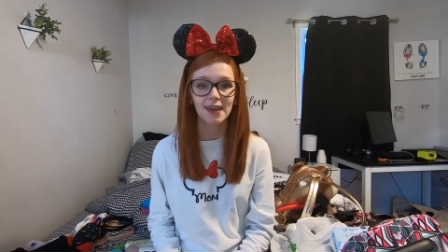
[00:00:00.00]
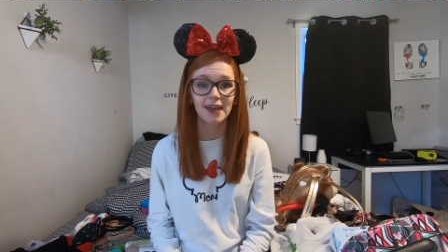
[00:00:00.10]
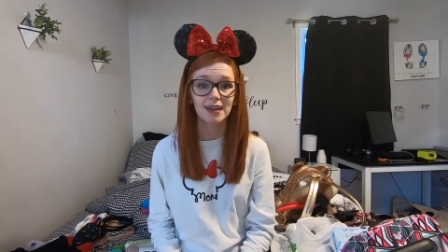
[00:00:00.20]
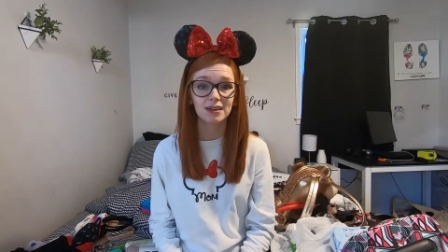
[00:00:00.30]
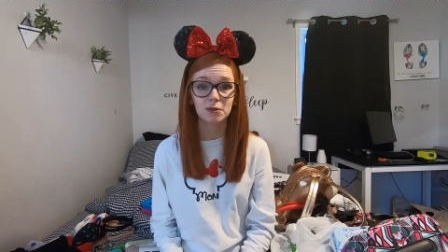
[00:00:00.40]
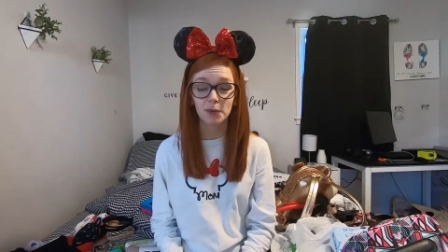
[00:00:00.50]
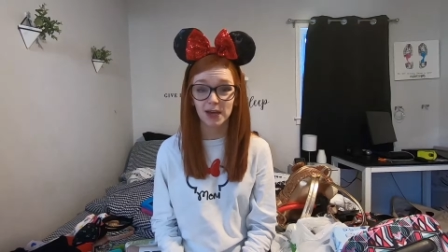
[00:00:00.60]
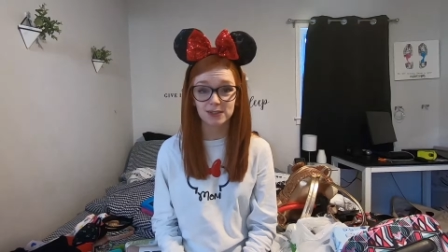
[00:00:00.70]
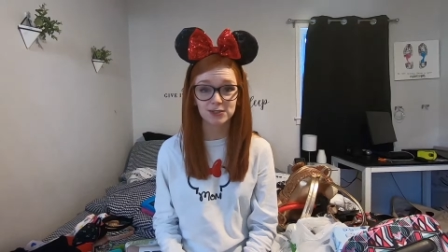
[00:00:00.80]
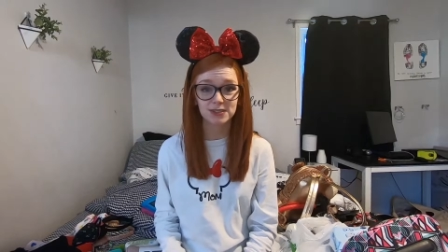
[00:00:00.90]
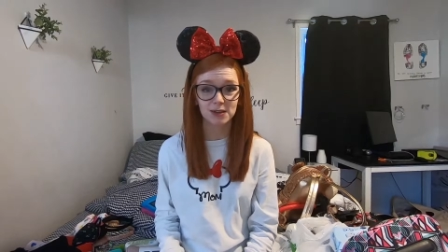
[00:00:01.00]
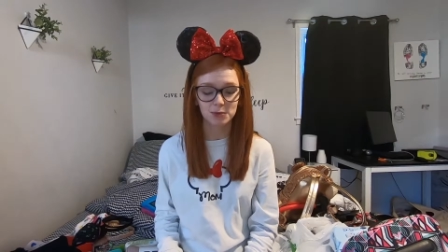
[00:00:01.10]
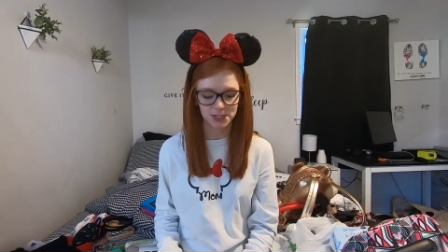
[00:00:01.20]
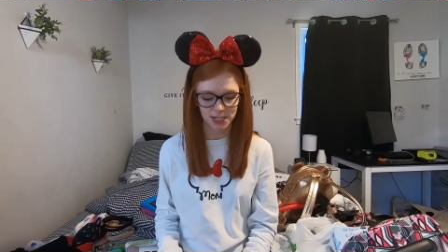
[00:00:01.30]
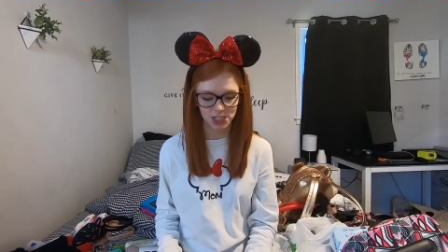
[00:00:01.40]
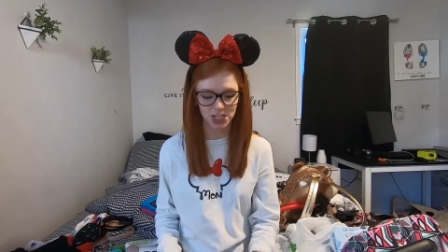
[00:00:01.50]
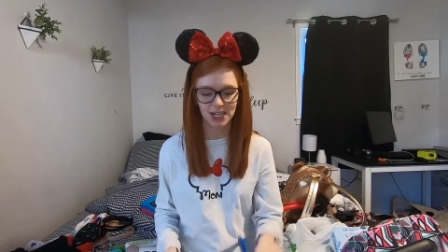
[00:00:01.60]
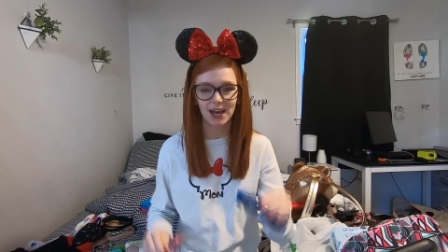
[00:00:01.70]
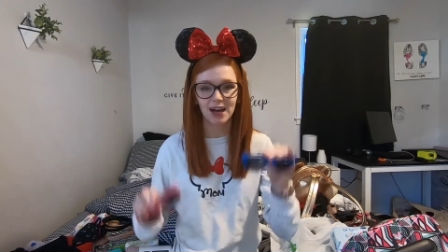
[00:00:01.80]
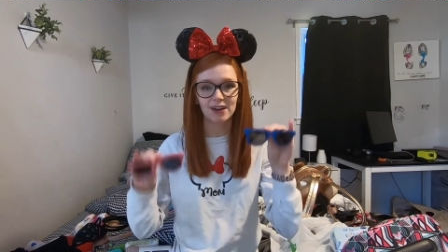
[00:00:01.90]
And back to sun protection,
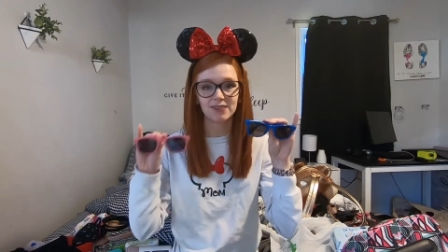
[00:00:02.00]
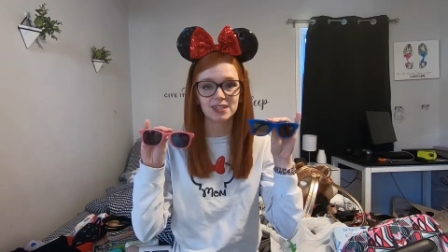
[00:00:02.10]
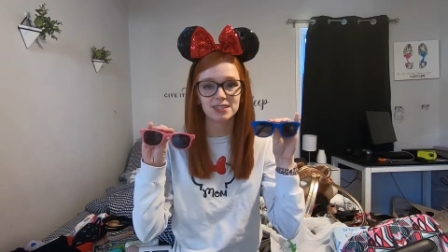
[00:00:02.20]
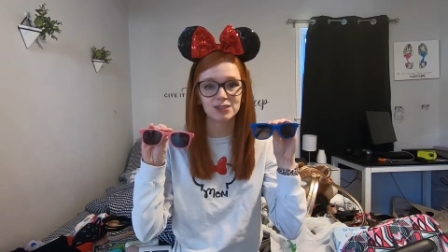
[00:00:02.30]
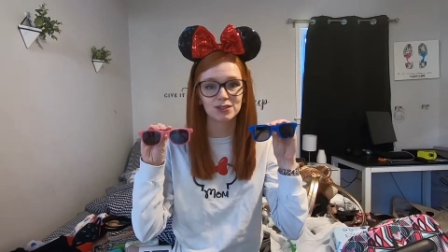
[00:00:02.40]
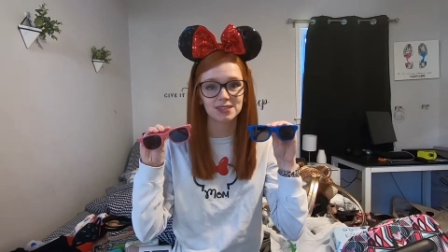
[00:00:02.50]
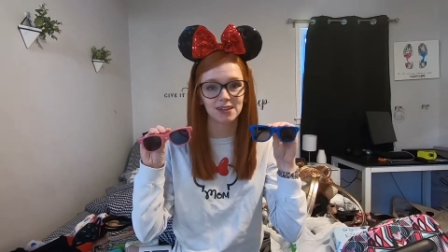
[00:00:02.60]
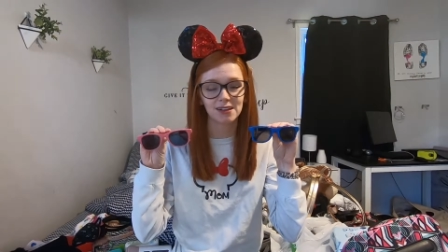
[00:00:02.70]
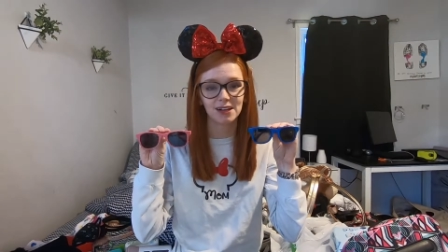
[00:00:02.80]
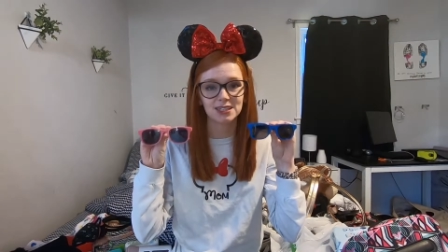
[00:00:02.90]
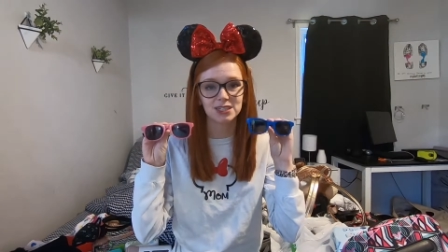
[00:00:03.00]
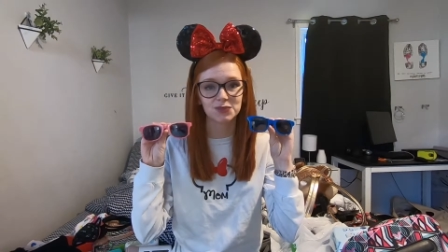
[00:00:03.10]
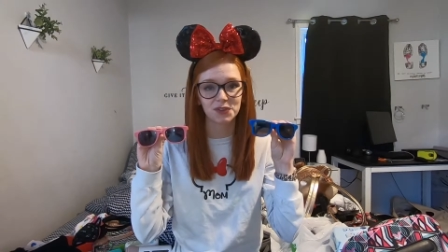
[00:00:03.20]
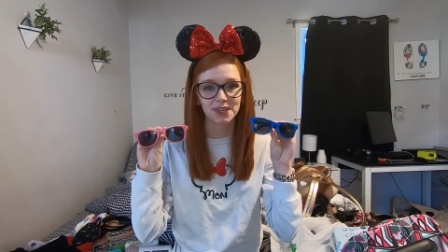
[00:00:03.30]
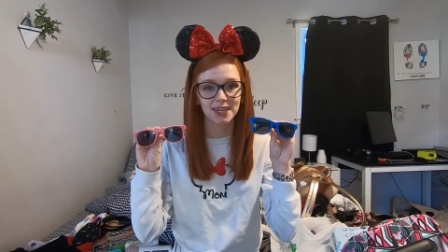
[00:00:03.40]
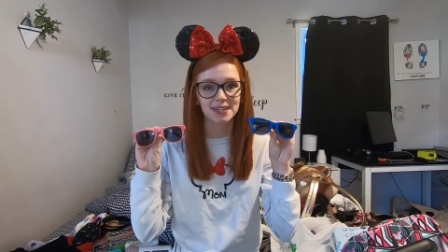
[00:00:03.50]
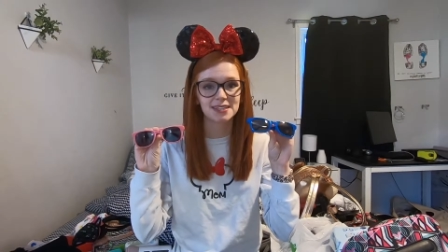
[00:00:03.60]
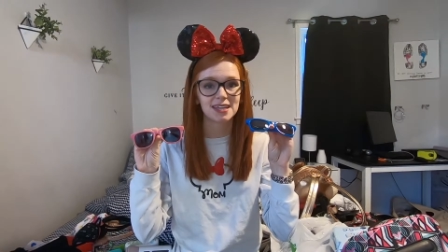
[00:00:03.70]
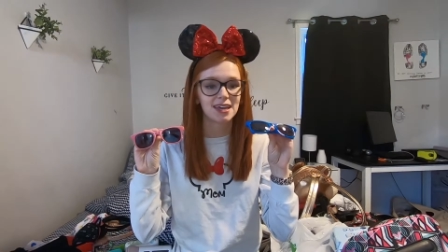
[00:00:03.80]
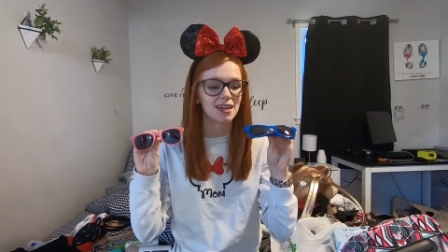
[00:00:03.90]
I have these little sunglasses for the
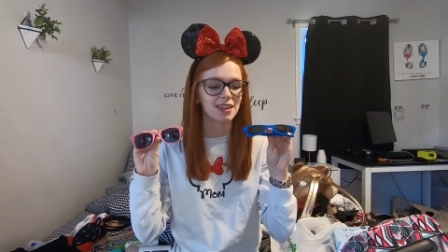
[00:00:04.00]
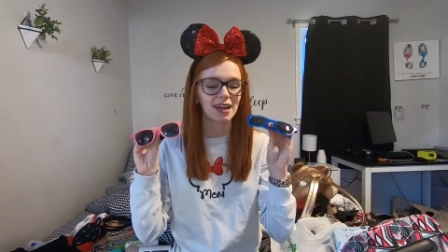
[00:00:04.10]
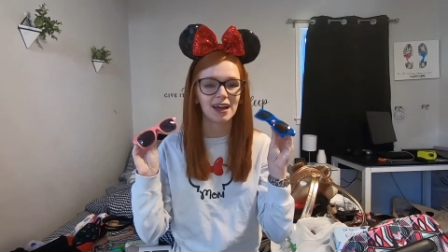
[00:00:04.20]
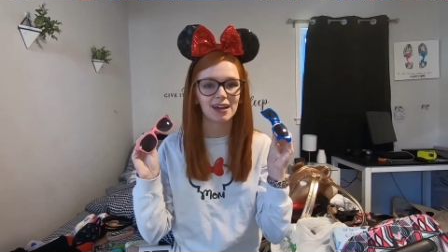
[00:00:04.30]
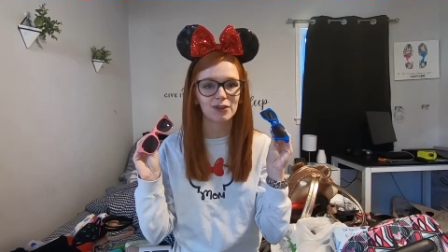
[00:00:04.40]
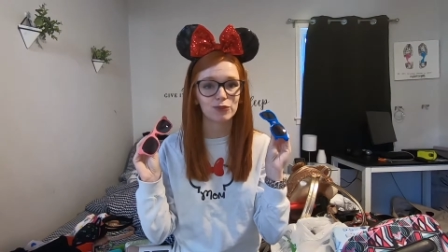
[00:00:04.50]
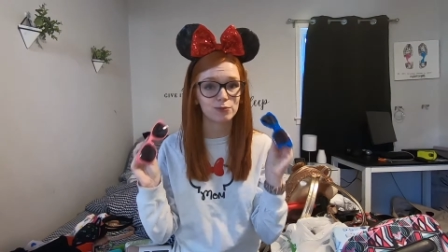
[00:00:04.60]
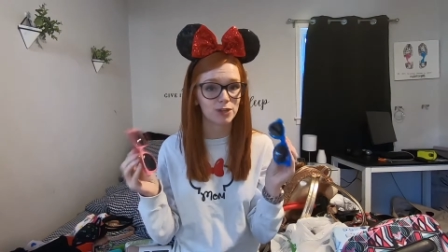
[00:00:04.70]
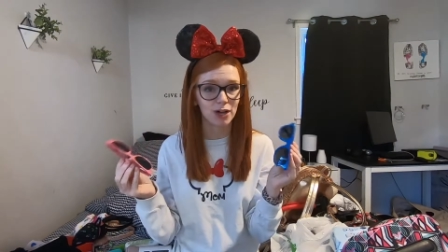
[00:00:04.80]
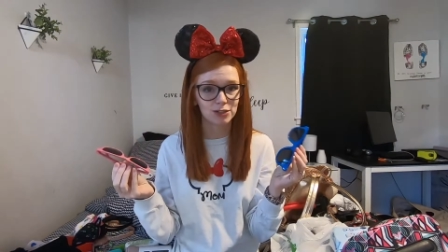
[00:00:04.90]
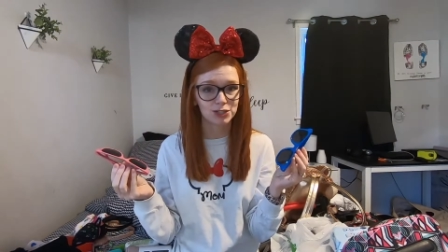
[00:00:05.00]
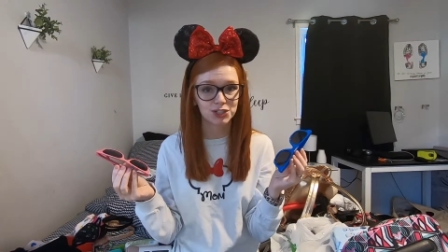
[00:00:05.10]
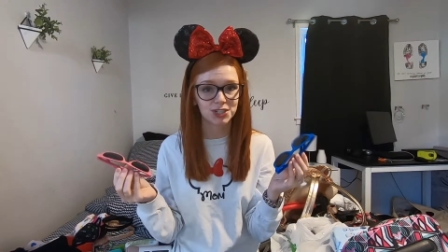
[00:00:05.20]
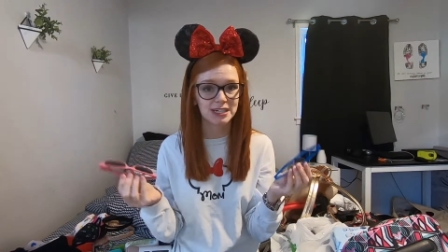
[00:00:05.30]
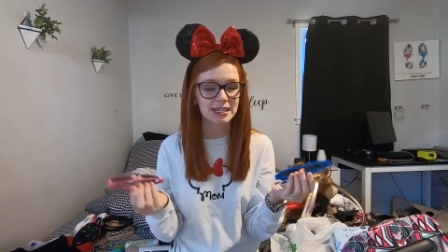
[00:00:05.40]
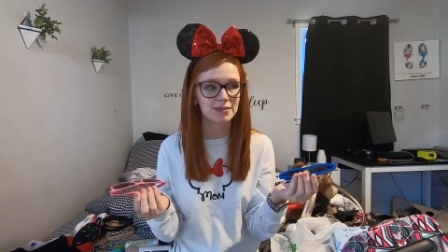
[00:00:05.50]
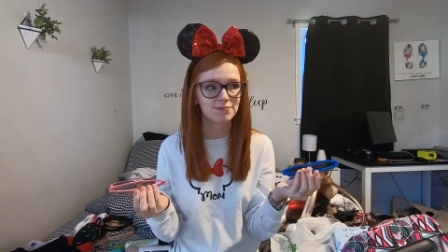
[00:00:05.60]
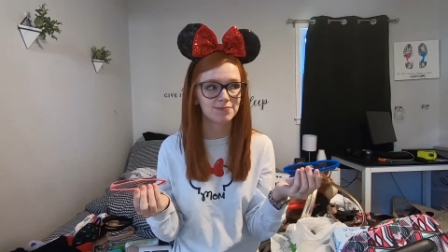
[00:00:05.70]
kids that I got from Dollar Tree